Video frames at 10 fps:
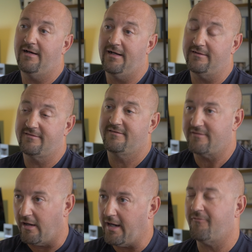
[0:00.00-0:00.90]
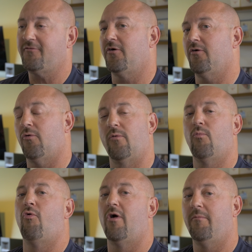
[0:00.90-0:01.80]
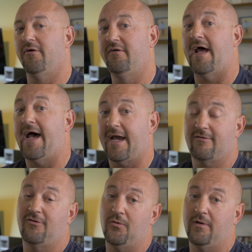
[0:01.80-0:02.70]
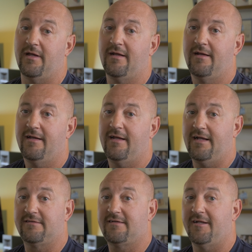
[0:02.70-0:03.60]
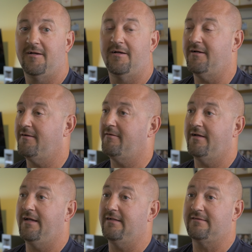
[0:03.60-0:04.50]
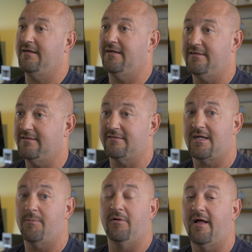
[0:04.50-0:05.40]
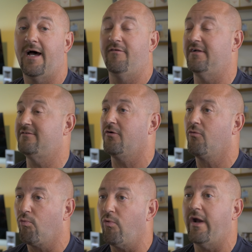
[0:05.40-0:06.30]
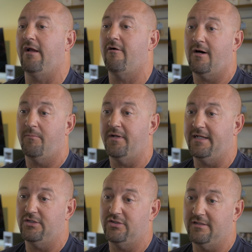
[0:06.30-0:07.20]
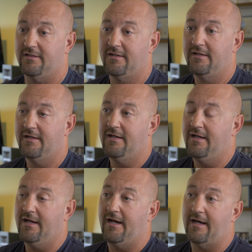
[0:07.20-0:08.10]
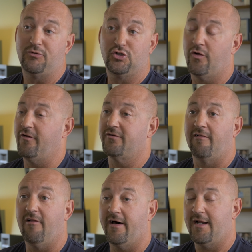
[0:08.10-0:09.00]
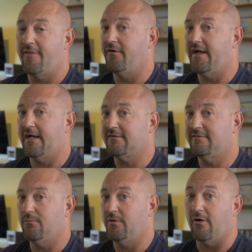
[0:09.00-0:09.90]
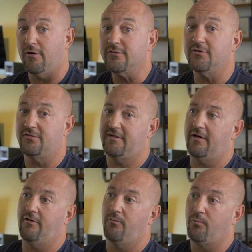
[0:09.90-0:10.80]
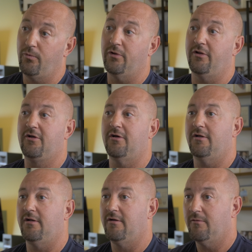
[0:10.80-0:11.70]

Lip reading: a softer or warmer DAC to it, it's gonna just come alive, and it's a great combination. I'm sure there's a lot of other DACs that would also sound really good